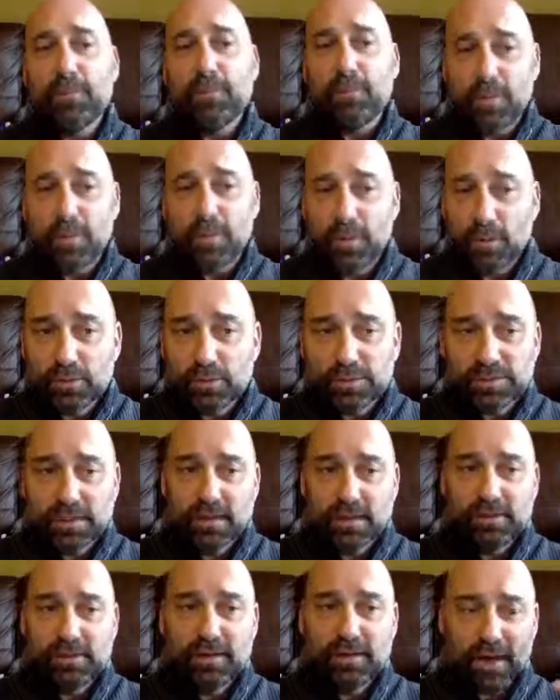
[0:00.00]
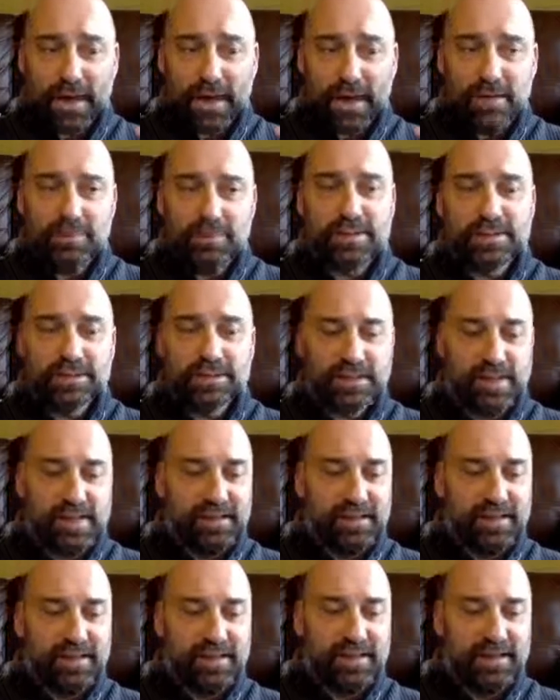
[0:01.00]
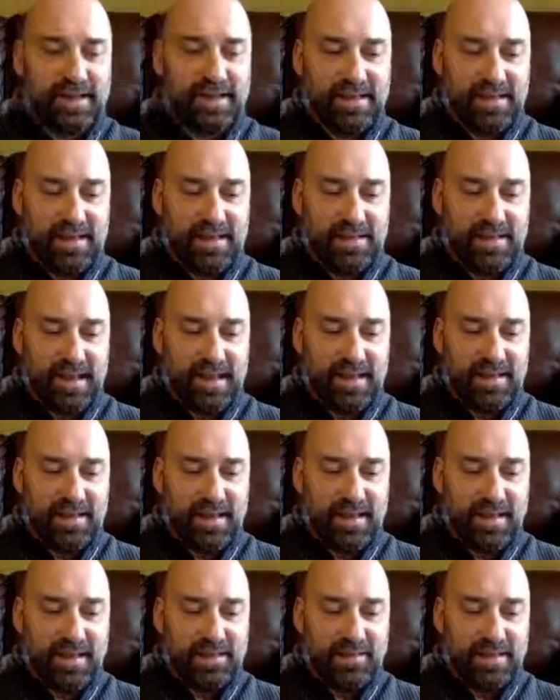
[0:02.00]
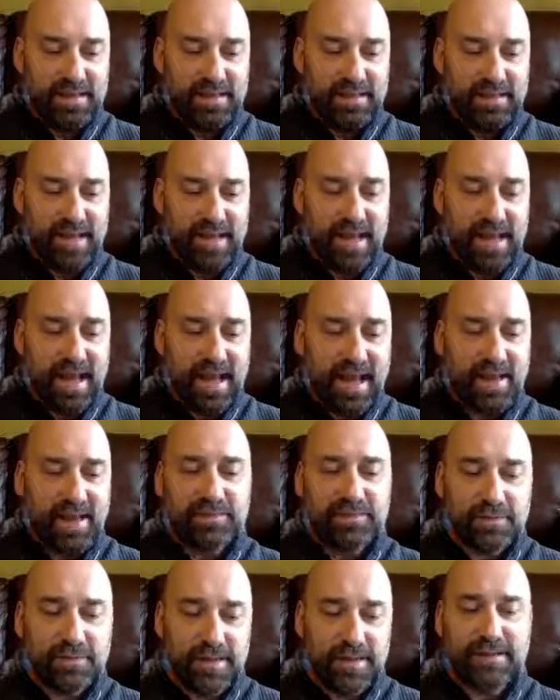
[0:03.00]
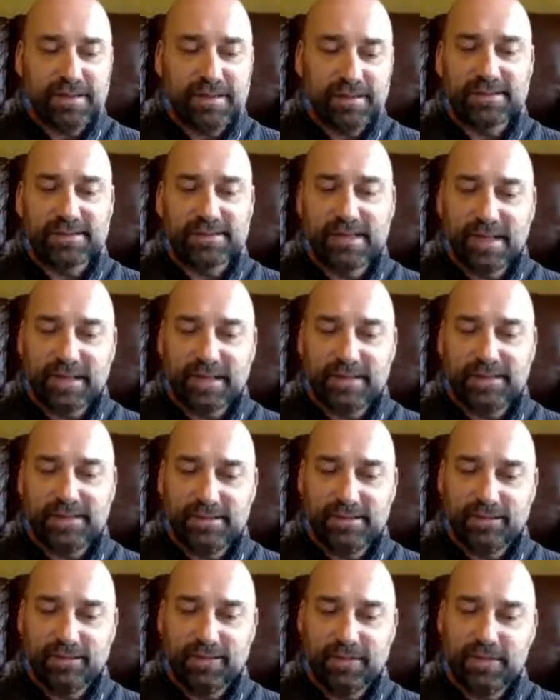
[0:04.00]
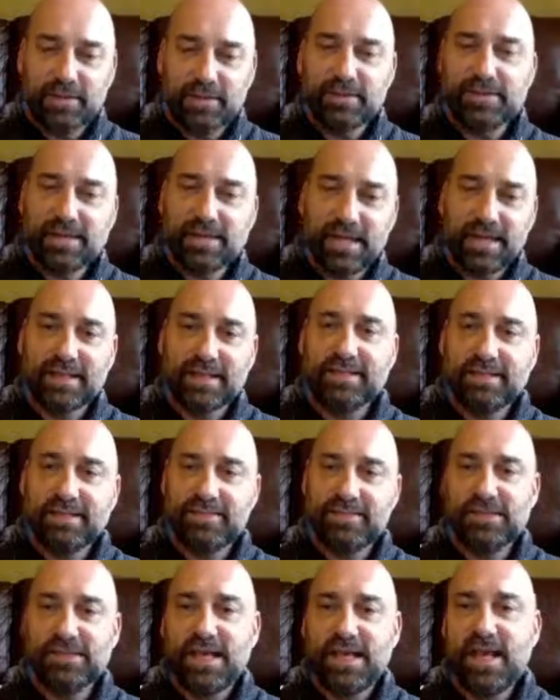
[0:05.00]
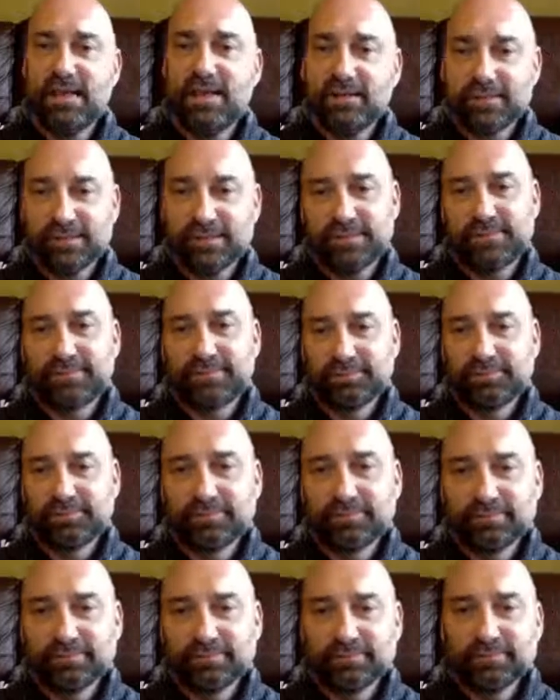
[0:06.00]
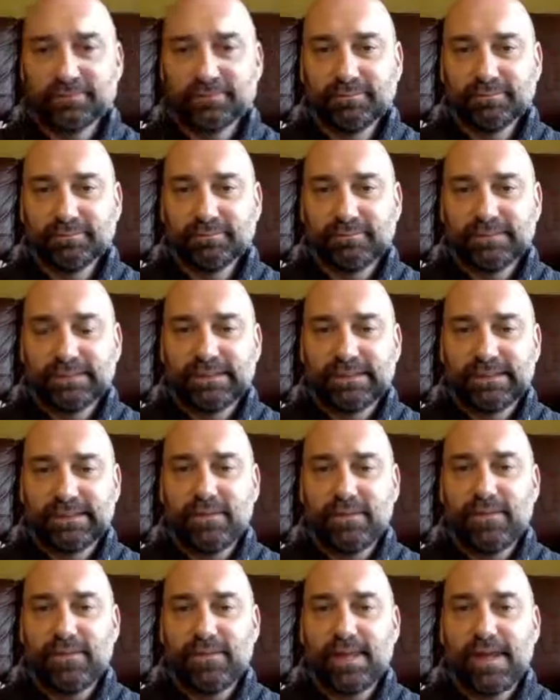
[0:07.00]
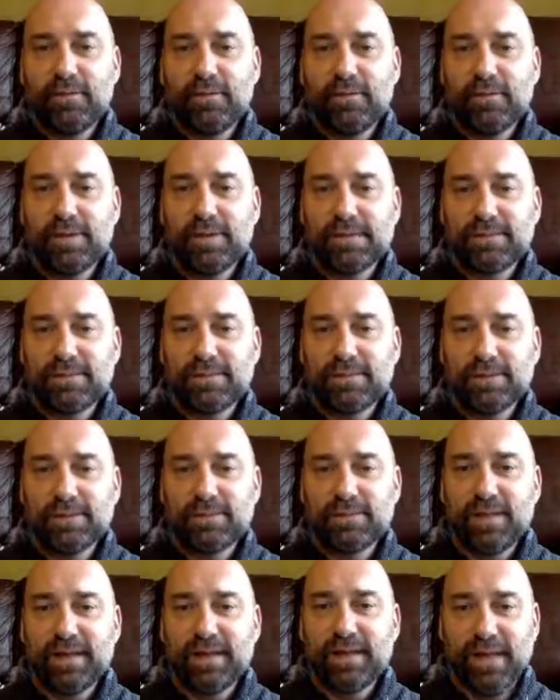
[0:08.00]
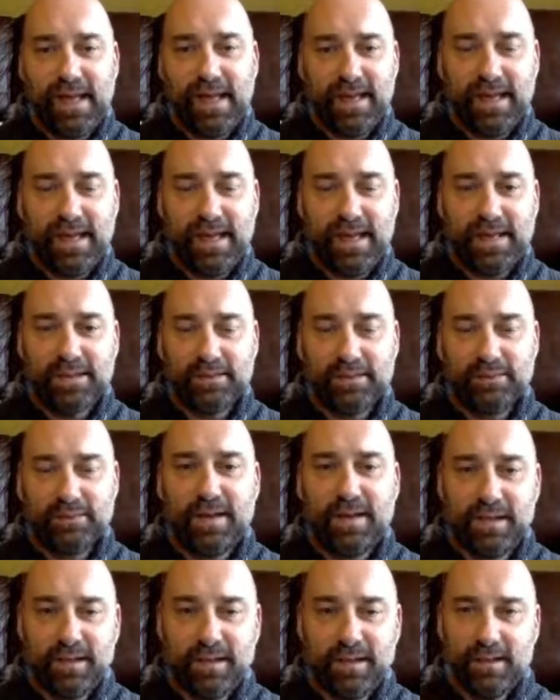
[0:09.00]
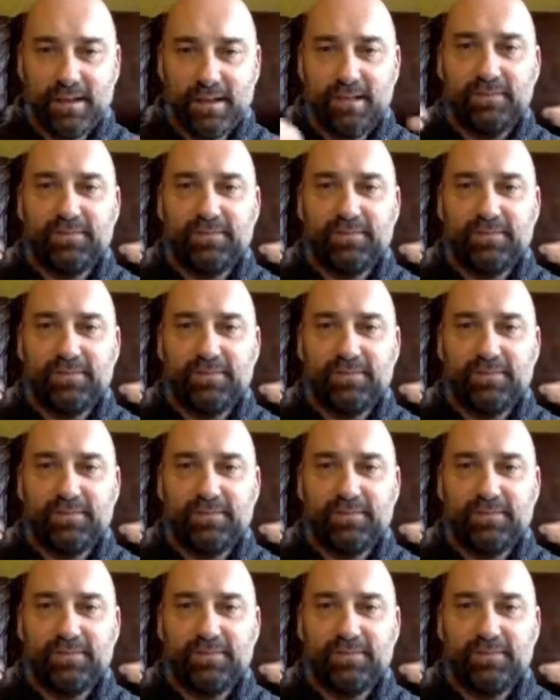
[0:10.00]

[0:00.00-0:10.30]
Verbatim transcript: But also, the papers eh, eh, and, and, and the media have to make things negative because negative sells. So they want to make as much money and get as many uh,